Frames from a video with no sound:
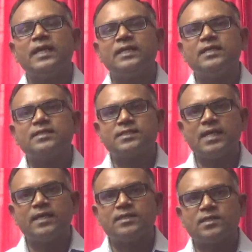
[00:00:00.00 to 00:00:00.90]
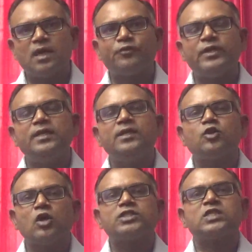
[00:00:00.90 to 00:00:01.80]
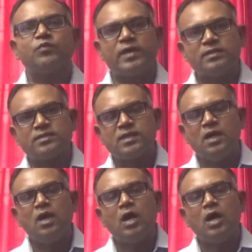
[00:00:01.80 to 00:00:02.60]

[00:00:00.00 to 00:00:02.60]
Indian states of any consequence,